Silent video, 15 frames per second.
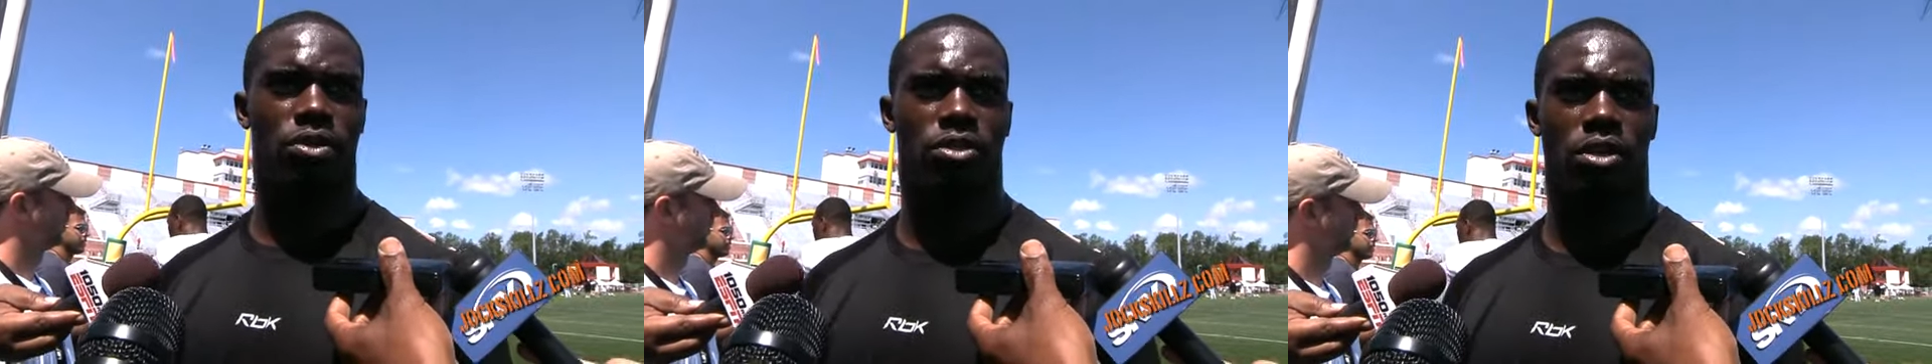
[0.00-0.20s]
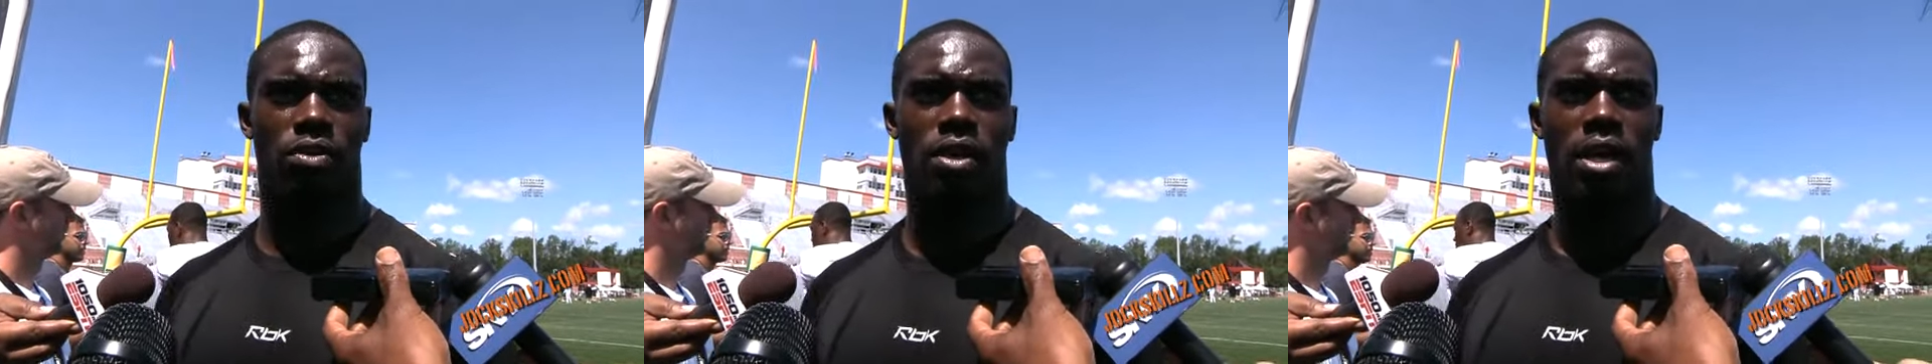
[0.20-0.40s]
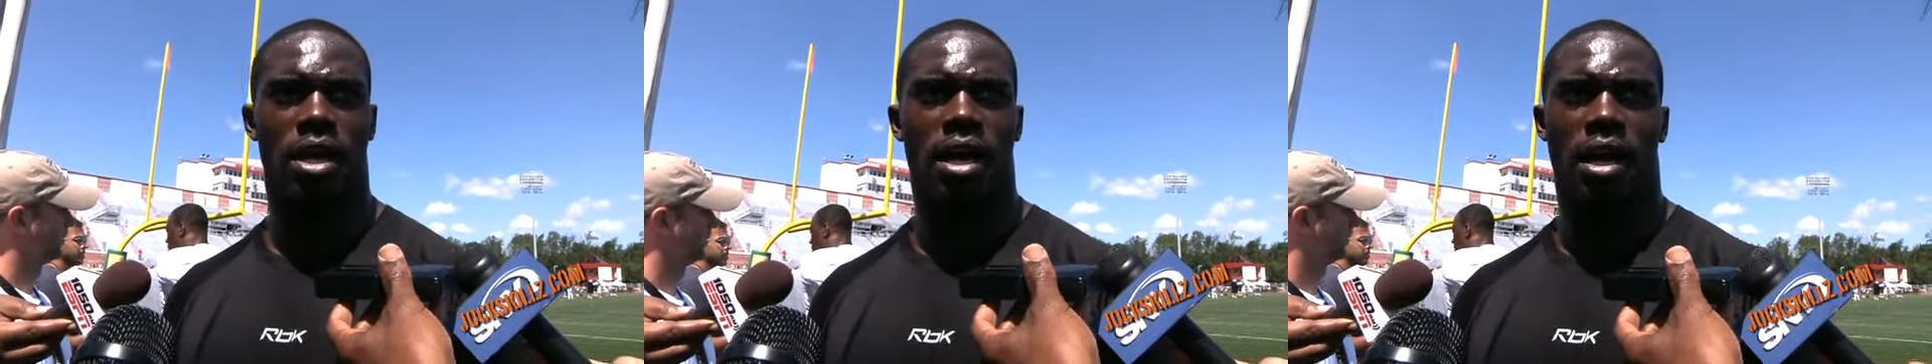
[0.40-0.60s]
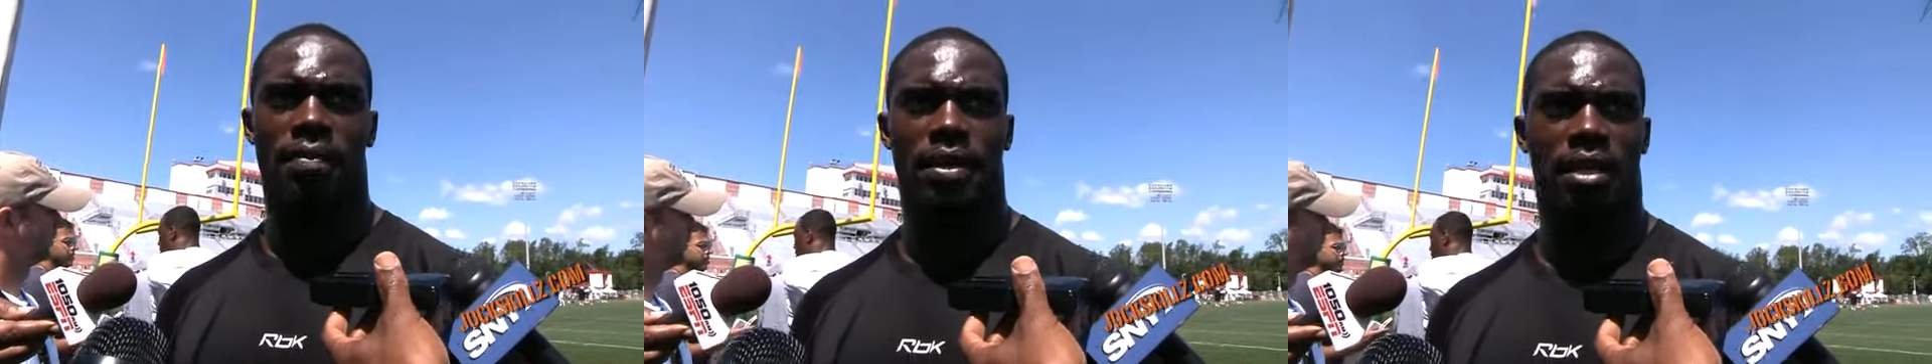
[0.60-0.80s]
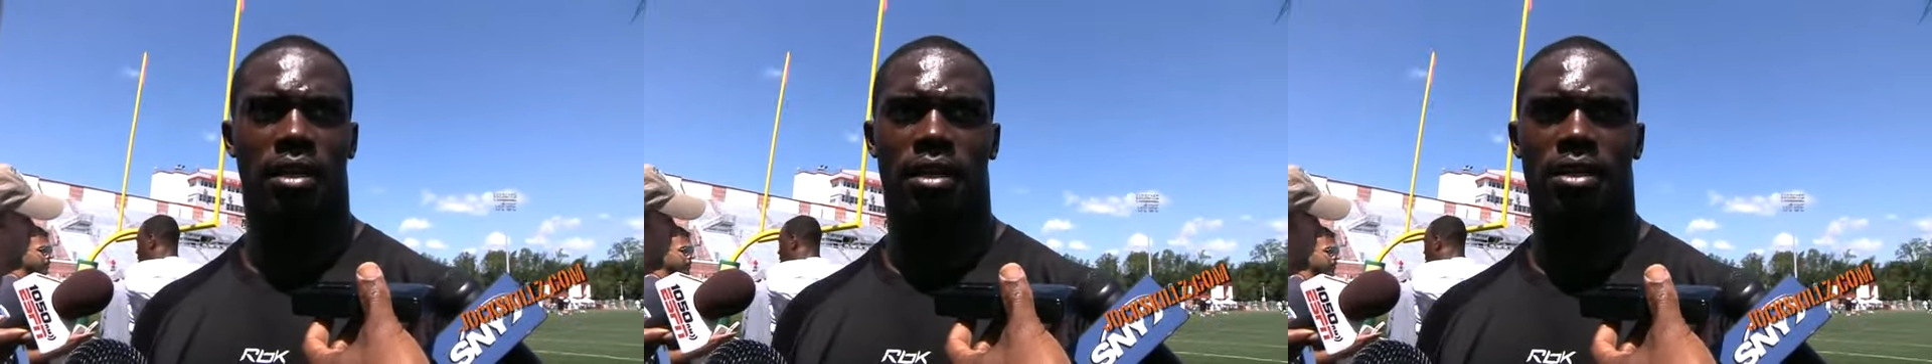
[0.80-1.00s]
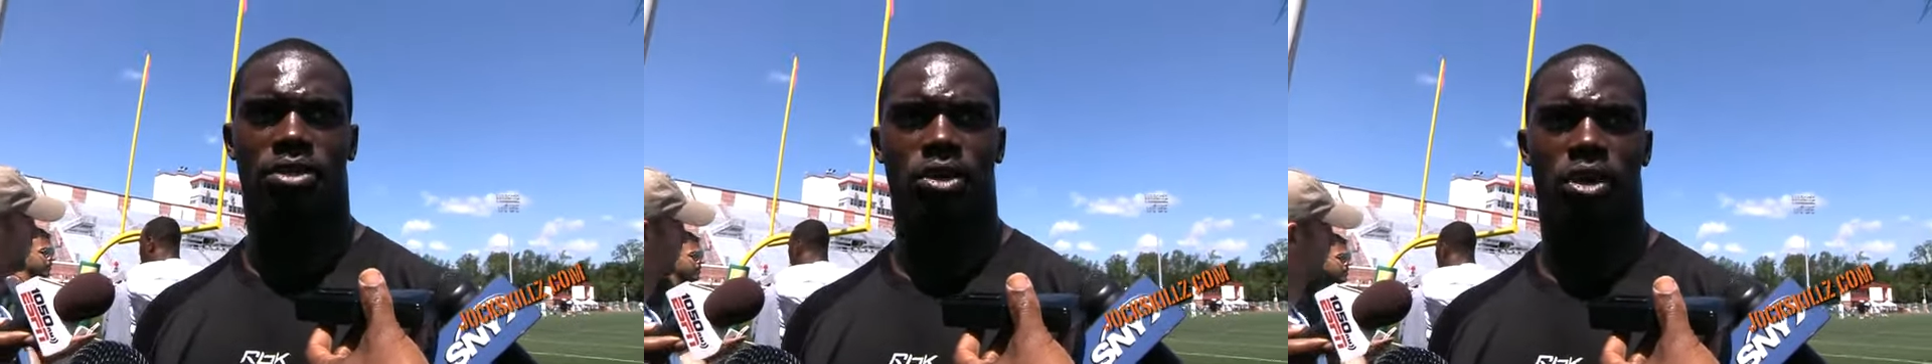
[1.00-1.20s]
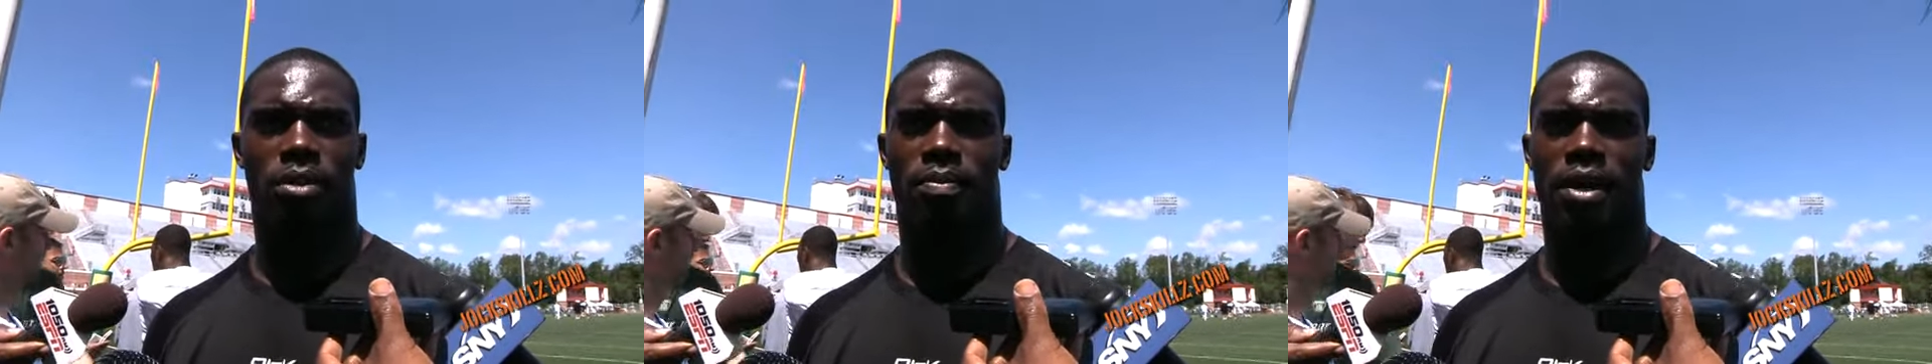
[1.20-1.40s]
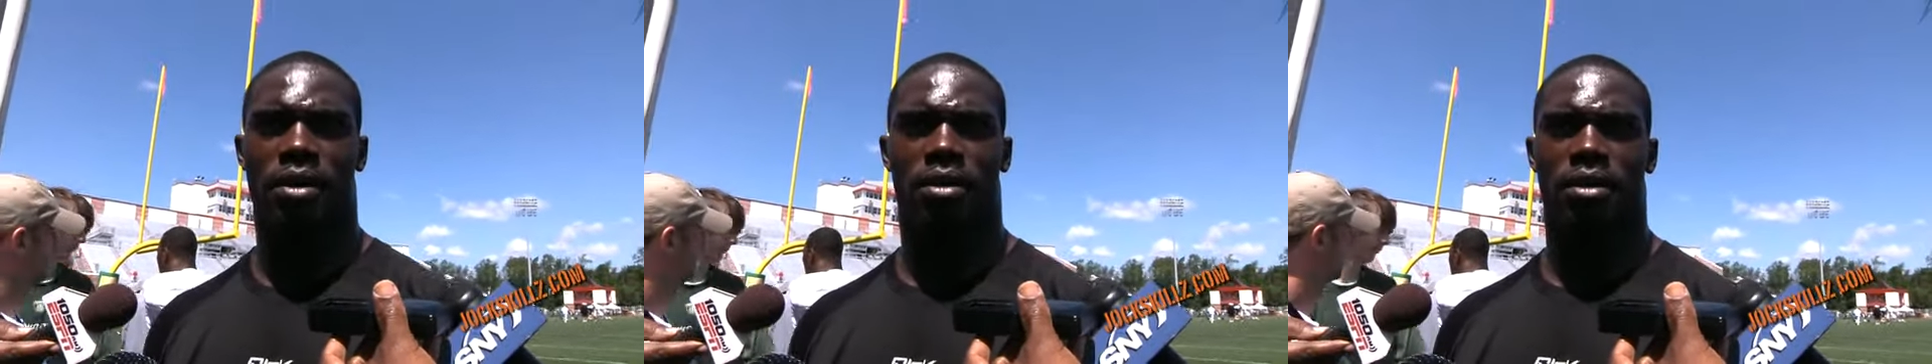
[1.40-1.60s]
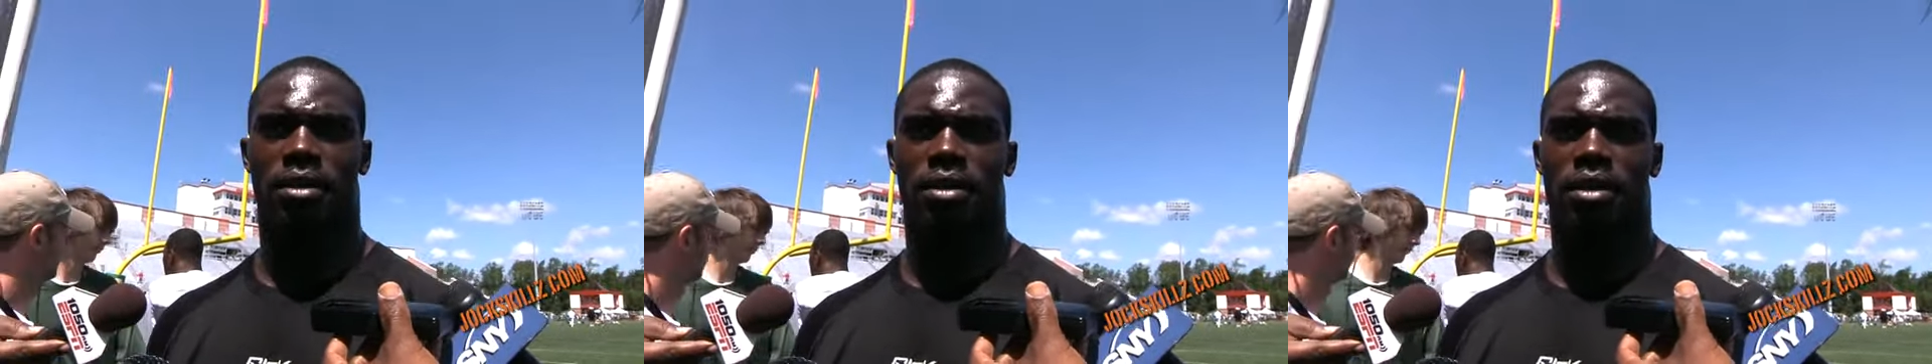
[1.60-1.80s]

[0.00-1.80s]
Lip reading: So, I mean, it's all about